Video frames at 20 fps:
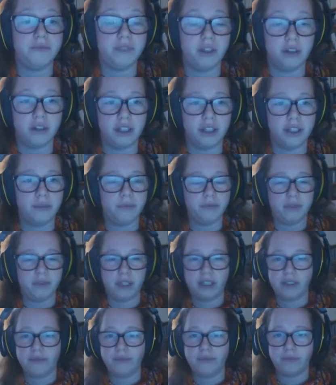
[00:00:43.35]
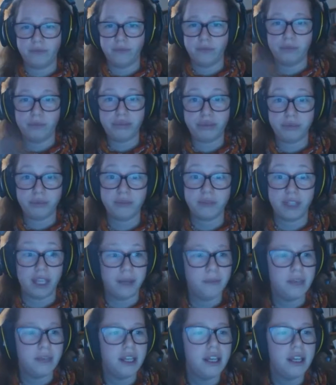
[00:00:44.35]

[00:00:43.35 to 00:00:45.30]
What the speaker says: Oh yeah, yeah.